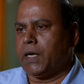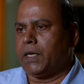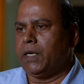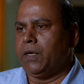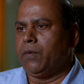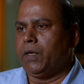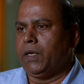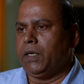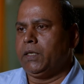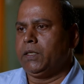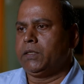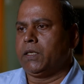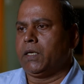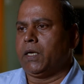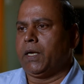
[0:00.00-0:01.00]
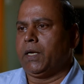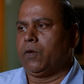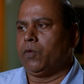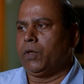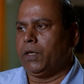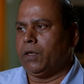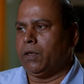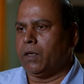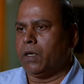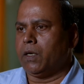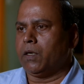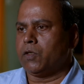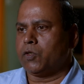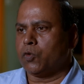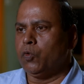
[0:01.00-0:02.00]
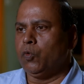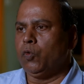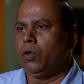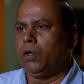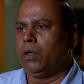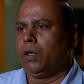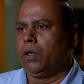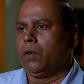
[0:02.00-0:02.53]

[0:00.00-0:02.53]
activities, like we run a school